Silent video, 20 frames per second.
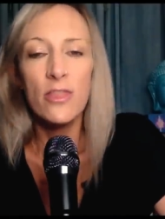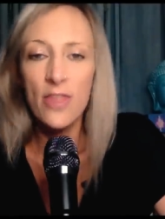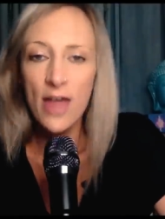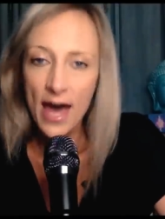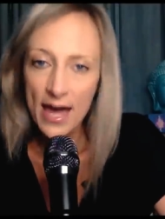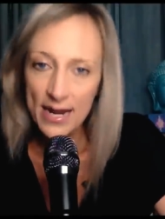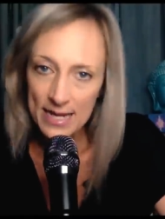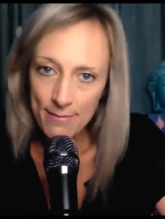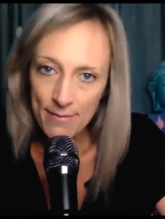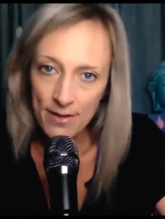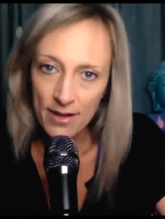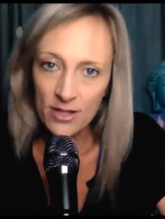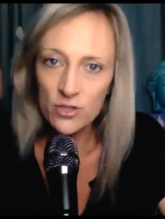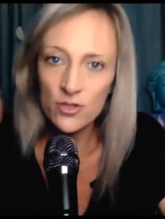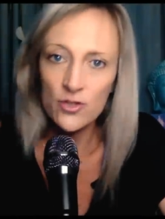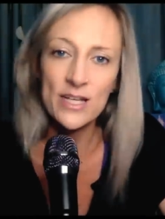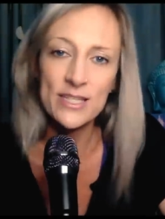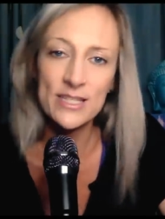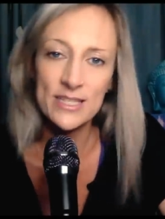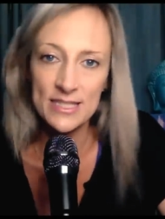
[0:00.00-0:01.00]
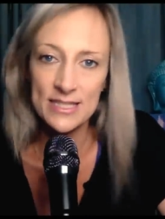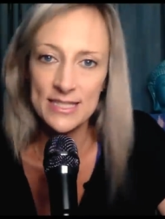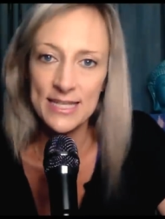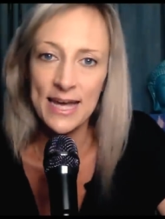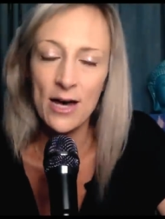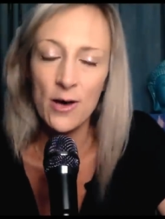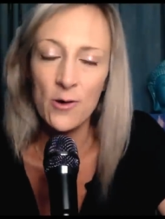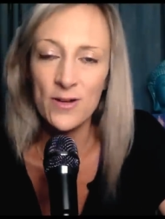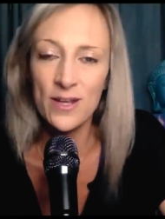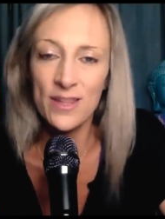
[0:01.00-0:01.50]
that email address is
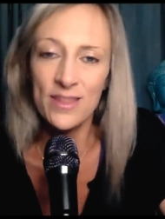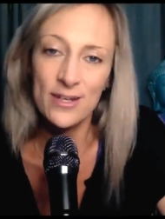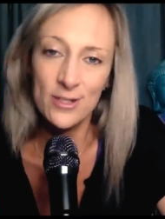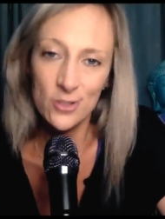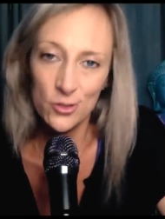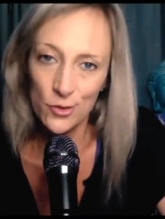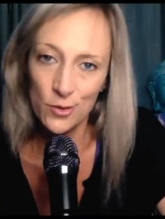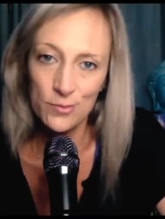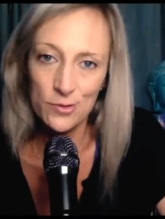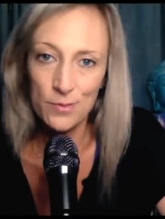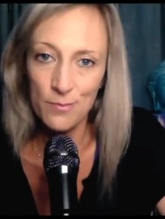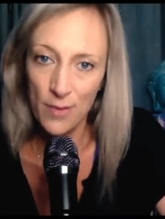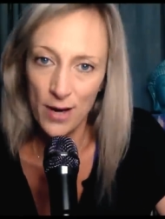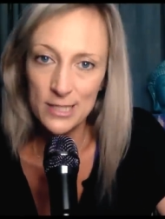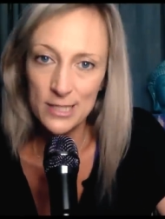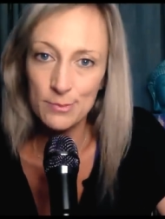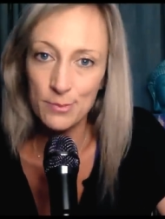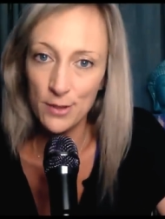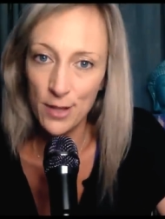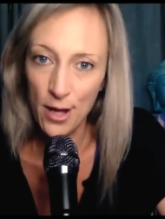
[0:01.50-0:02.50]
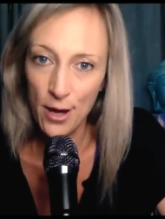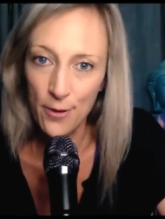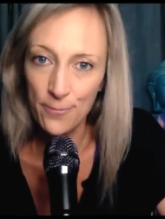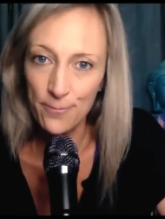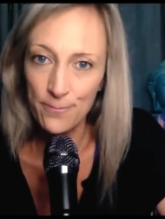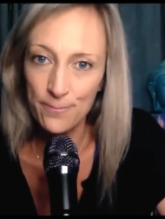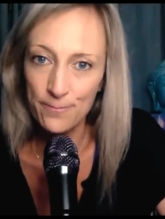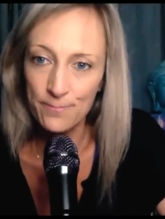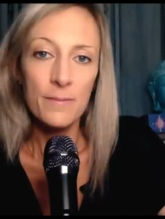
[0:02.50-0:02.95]
down in the description box below.